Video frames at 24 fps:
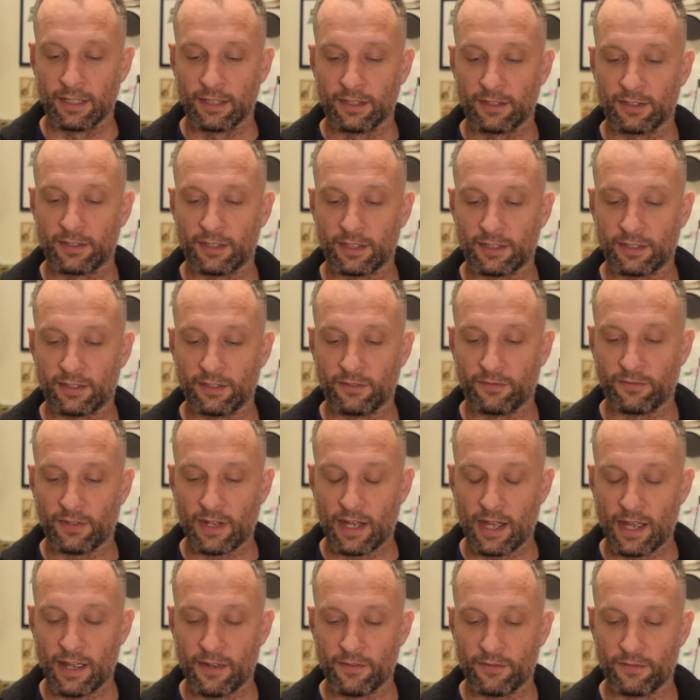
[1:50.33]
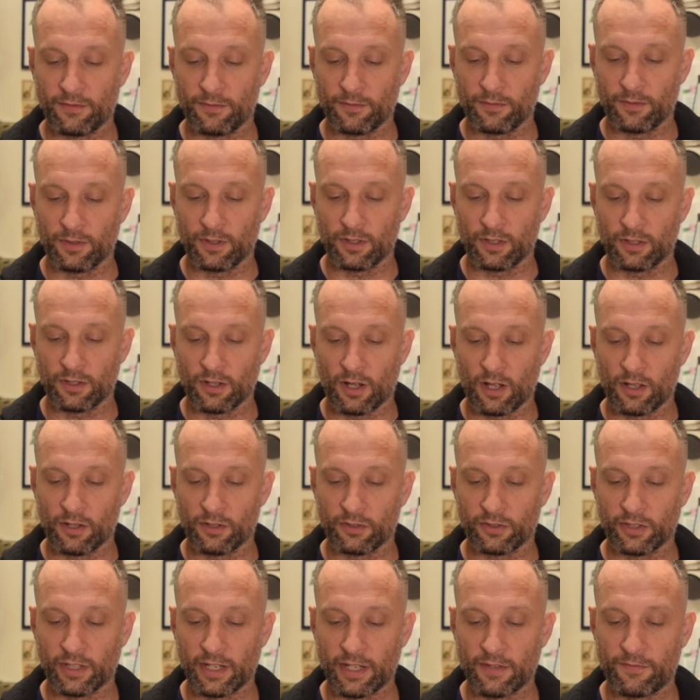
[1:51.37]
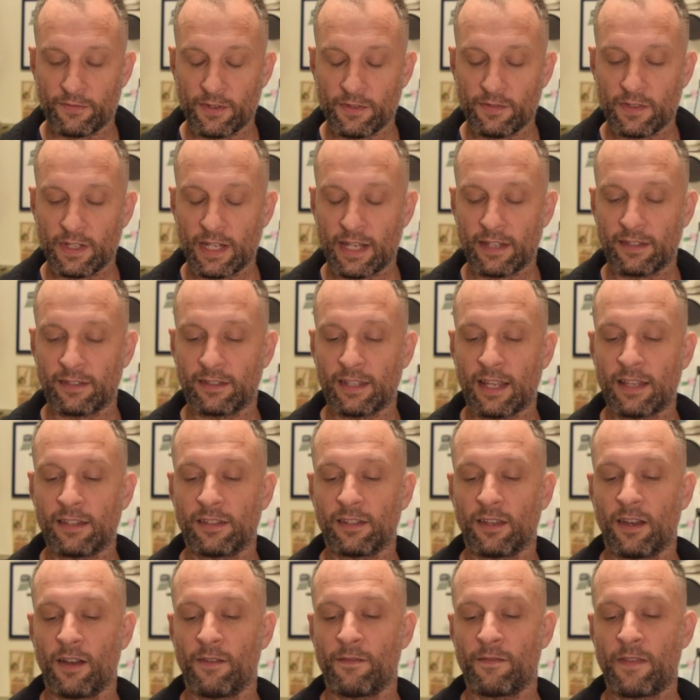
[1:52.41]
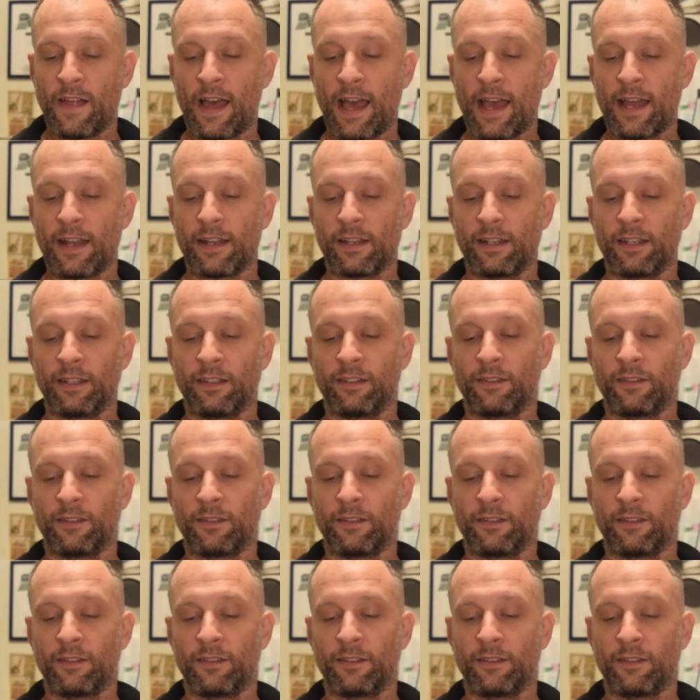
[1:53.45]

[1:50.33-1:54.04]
$65.58 of that